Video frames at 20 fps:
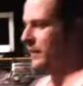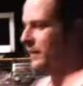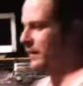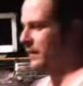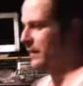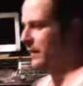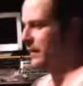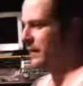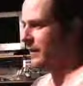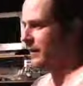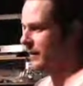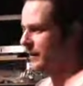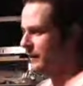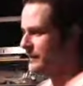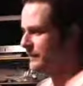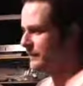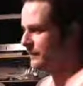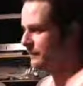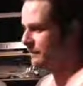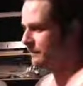a
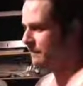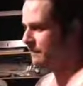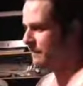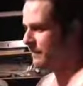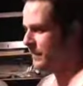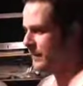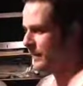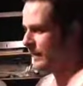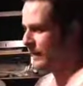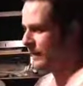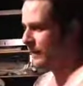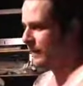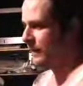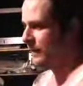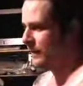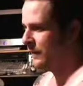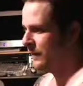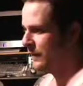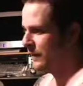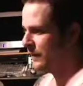
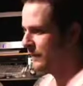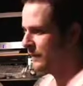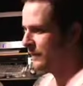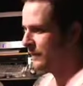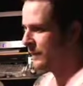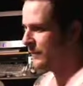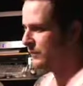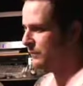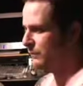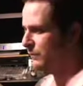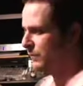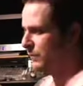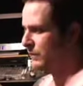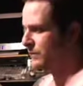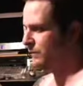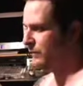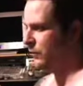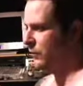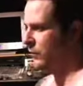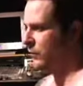
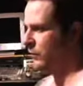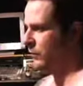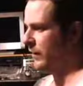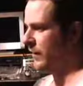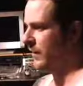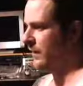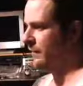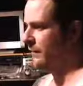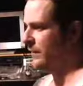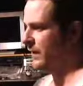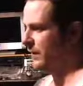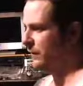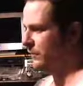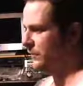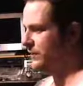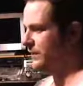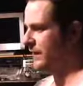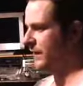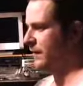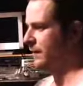this program that'll
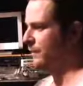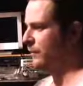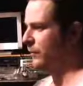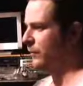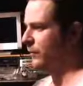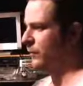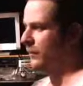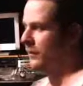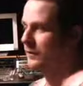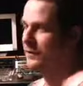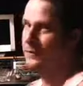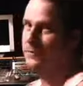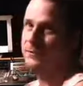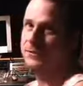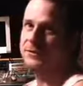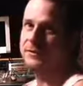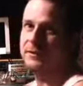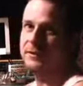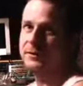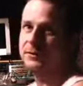sample
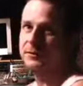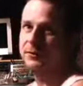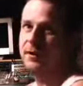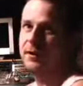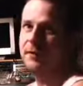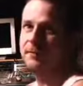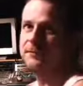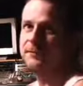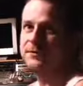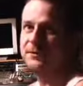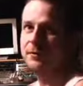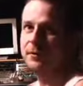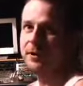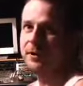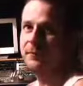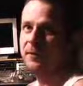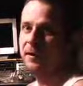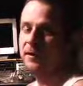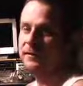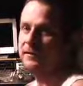acoustic drums. So when
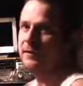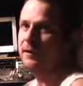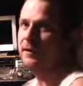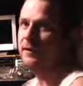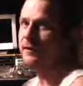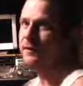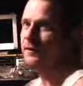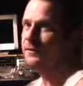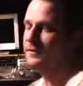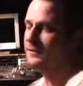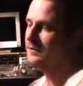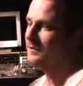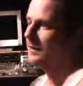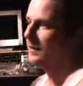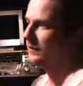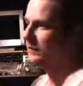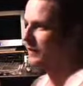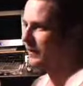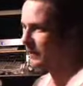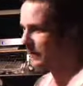I'm all done, it doesn't
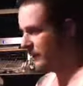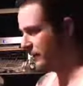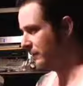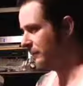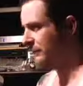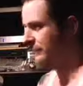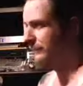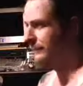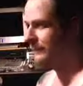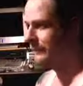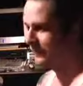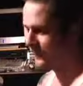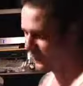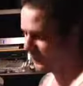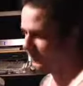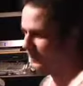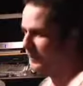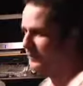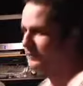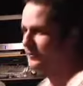sound like an
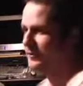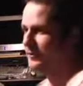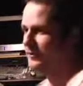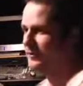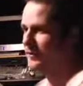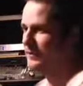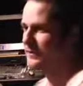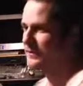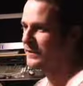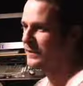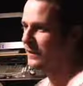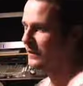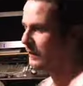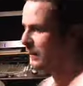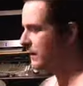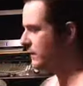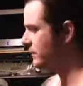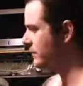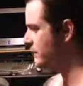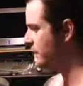electric drum set.
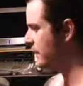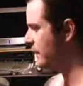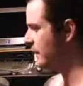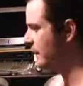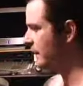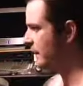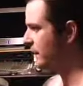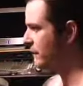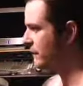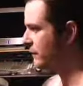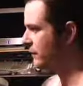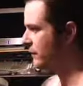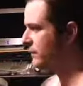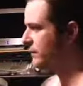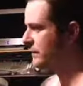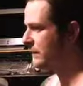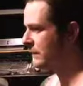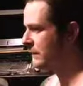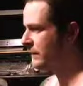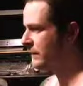It'll actually sound like an acoustic. So